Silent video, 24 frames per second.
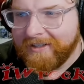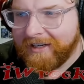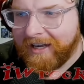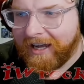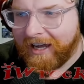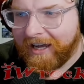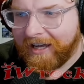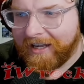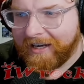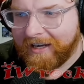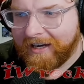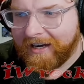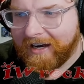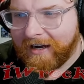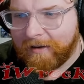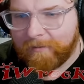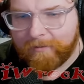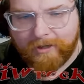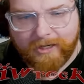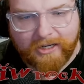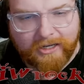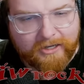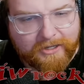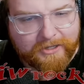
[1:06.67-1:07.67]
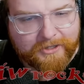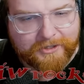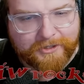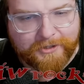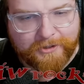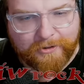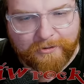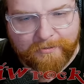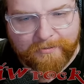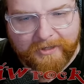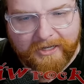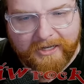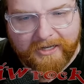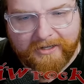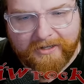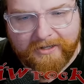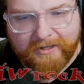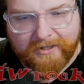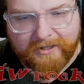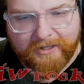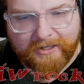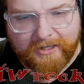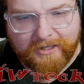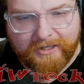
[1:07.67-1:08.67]
And I'm going to assume that
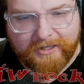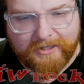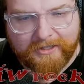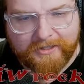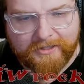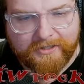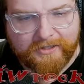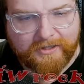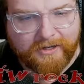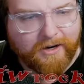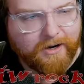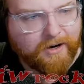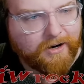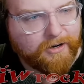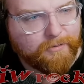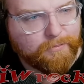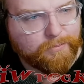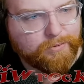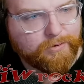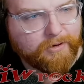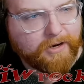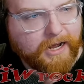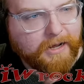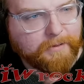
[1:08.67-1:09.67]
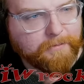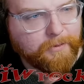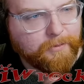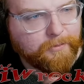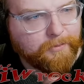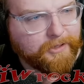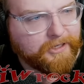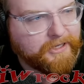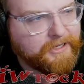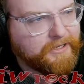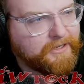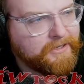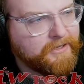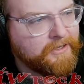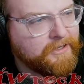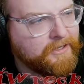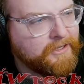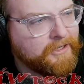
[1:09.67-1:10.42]
these are probably